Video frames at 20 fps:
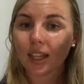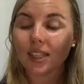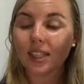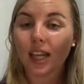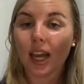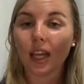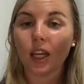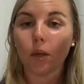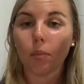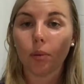
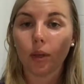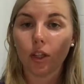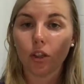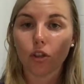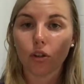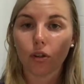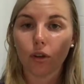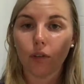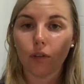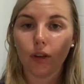take a
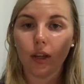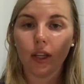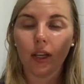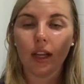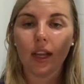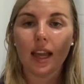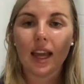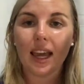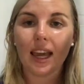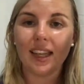picture of it
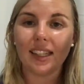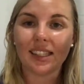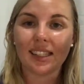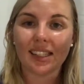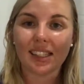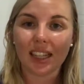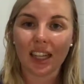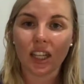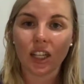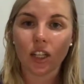and
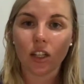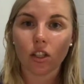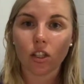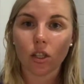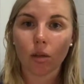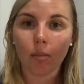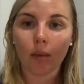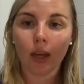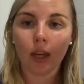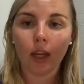send it
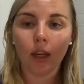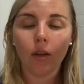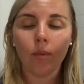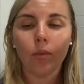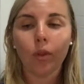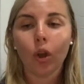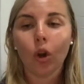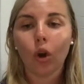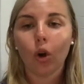to me,